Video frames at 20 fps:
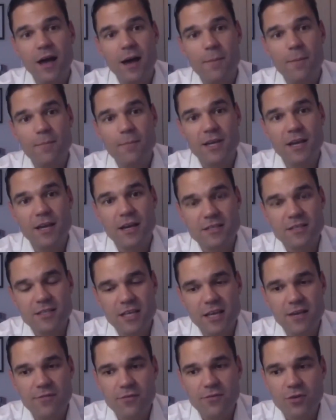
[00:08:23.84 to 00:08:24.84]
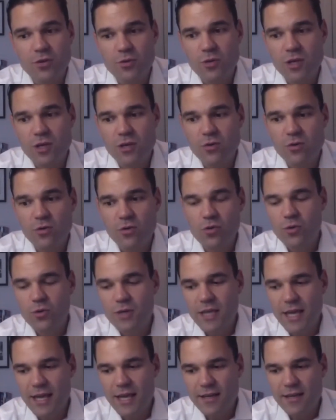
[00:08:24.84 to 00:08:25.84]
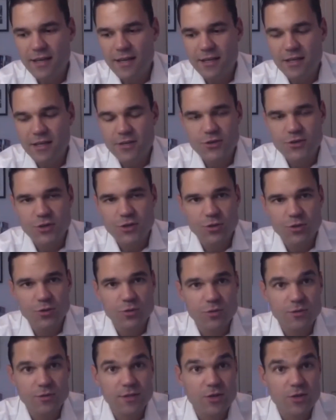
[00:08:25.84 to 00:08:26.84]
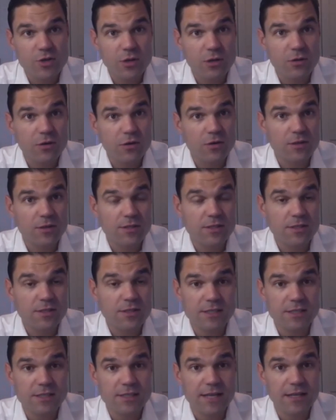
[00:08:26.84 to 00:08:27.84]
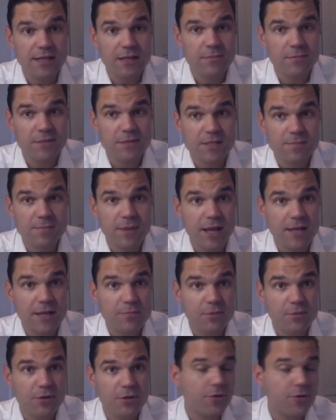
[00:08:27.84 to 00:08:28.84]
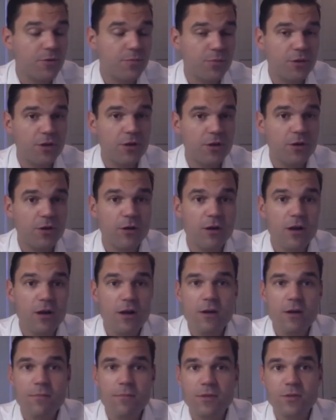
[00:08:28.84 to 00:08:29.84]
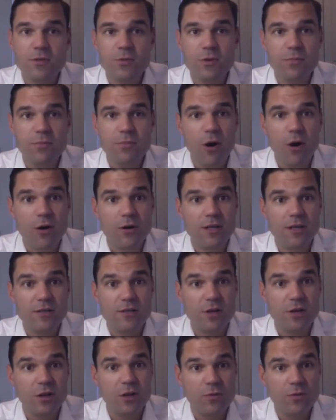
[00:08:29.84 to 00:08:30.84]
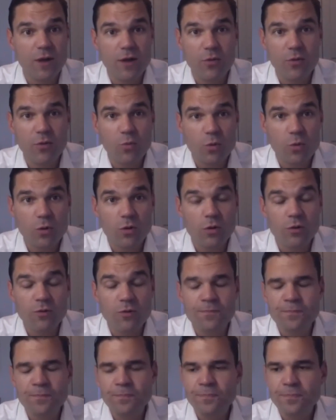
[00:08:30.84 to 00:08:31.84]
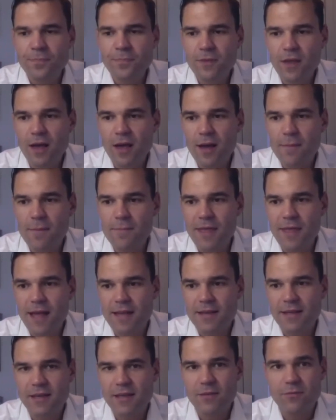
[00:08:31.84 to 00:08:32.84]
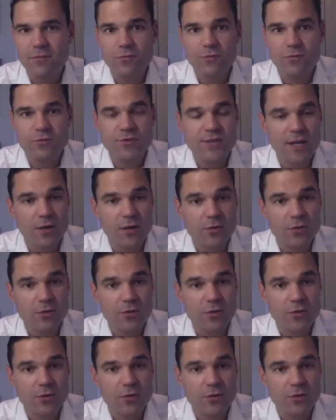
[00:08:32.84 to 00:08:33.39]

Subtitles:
Because if you can create and issue digital currencies that can be spent peer-to-peer between parties all around the world, that can settle